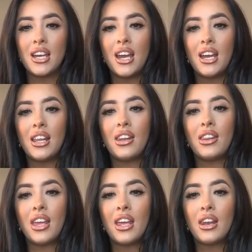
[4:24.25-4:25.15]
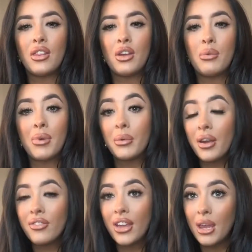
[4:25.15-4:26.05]
and then the
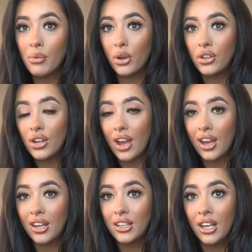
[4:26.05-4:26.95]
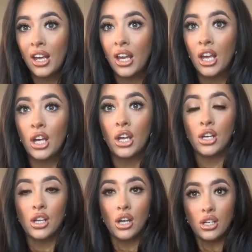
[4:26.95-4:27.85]
midwife came out and
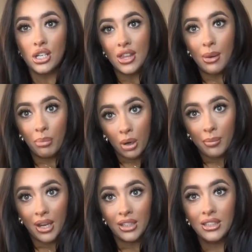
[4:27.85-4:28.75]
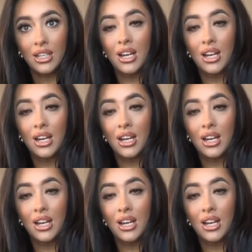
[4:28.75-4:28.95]
she then brought me in.